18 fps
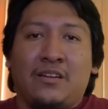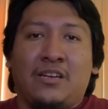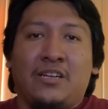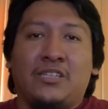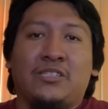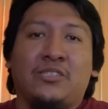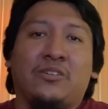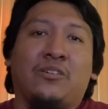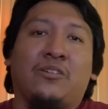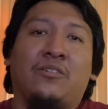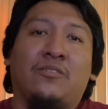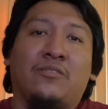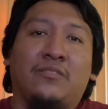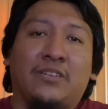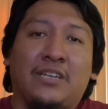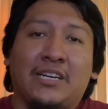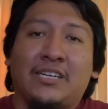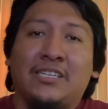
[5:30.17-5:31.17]

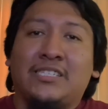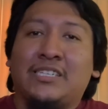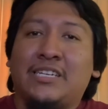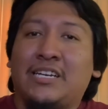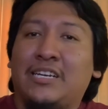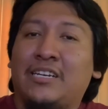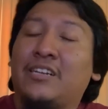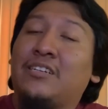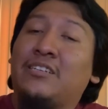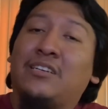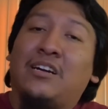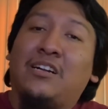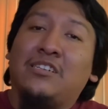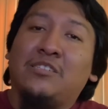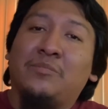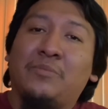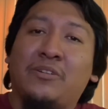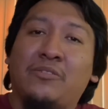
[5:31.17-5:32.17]
So like I said,
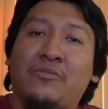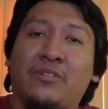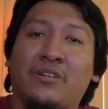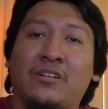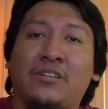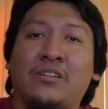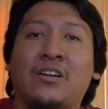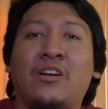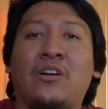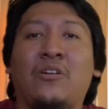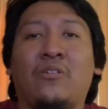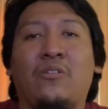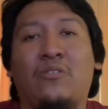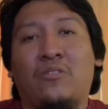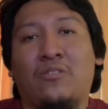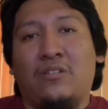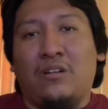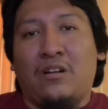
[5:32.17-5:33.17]
acknowledgement word
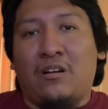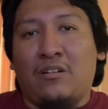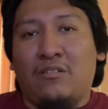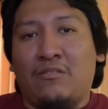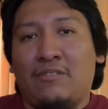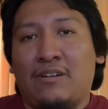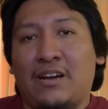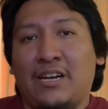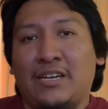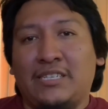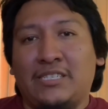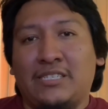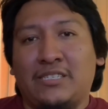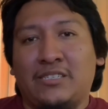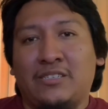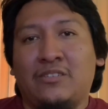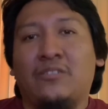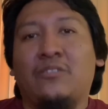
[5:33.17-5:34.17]
or all right
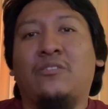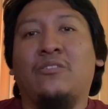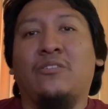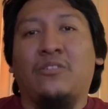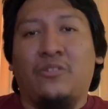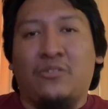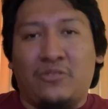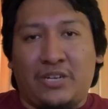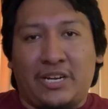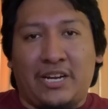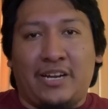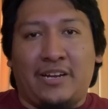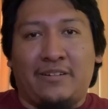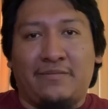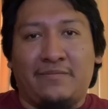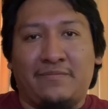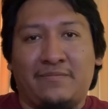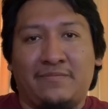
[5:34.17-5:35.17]
or okay.
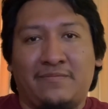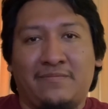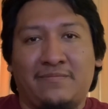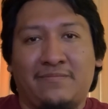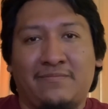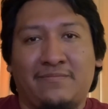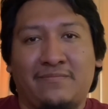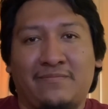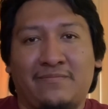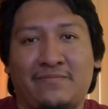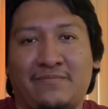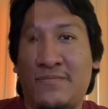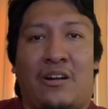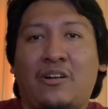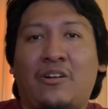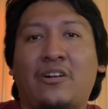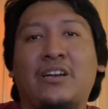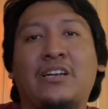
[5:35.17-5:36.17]

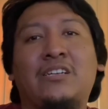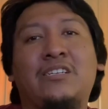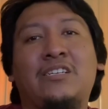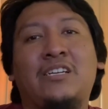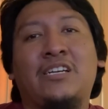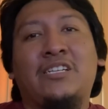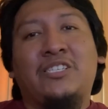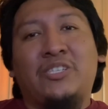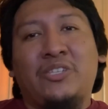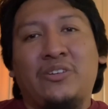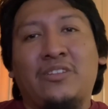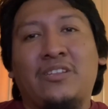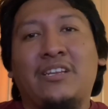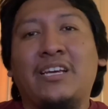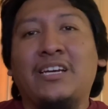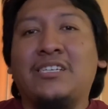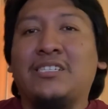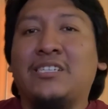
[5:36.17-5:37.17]
All right, and so the
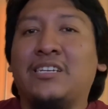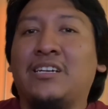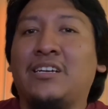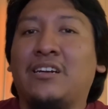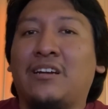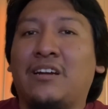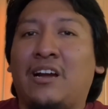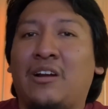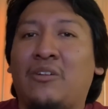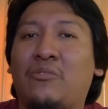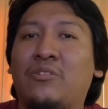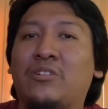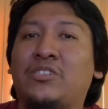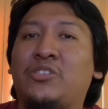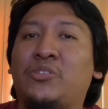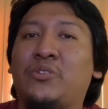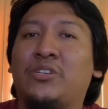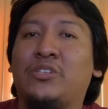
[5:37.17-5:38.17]
next thing I
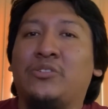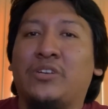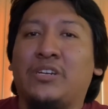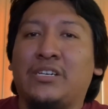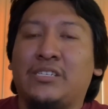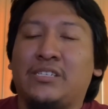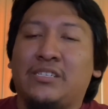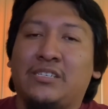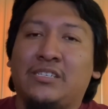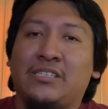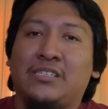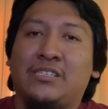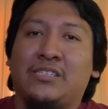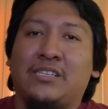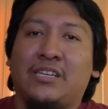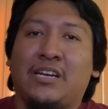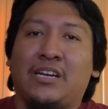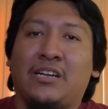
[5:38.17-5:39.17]
want to address
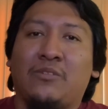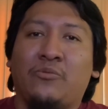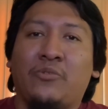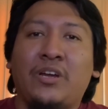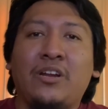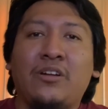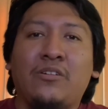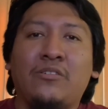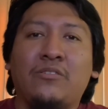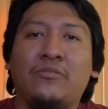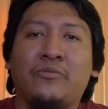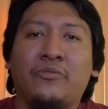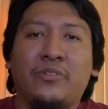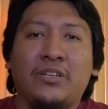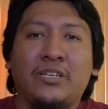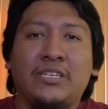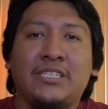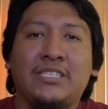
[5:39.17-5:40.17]
is that we don't
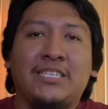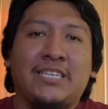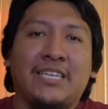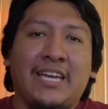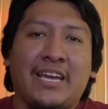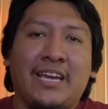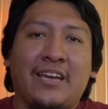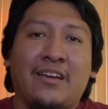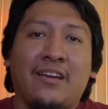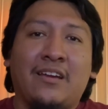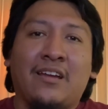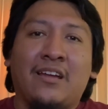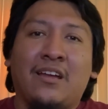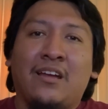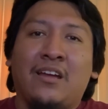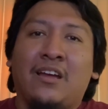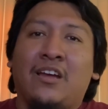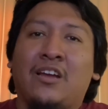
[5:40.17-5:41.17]
really say
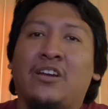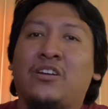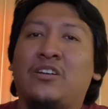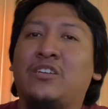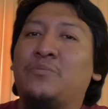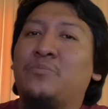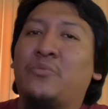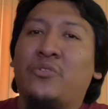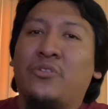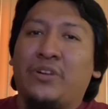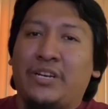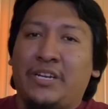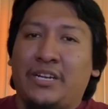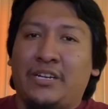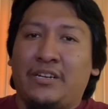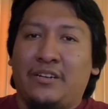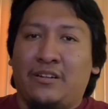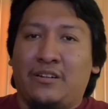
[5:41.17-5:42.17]
good
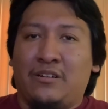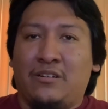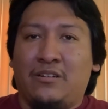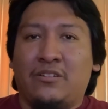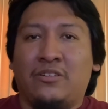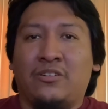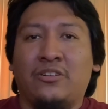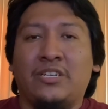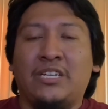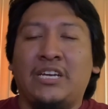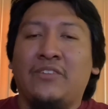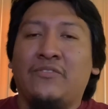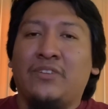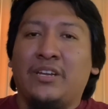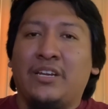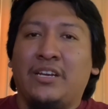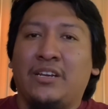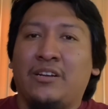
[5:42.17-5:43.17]
morning, good
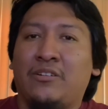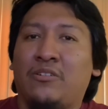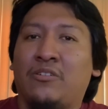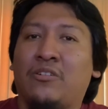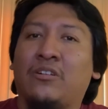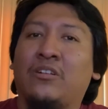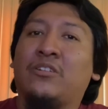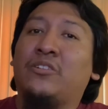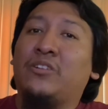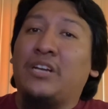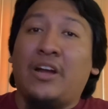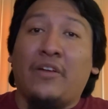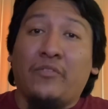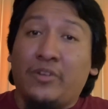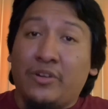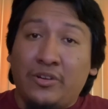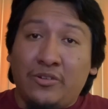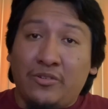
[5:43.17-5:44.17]
evening, or good
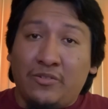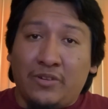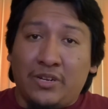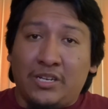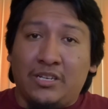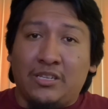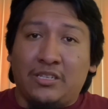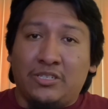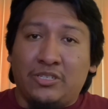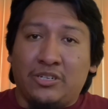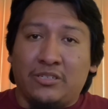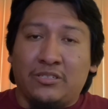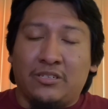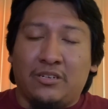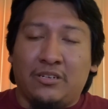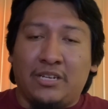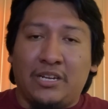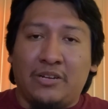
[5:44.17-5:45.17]
afternoon in the
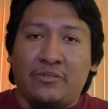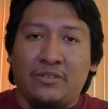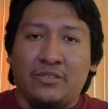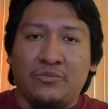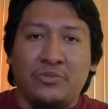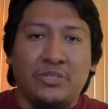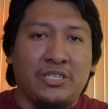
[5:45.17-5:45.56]
Choctaw language.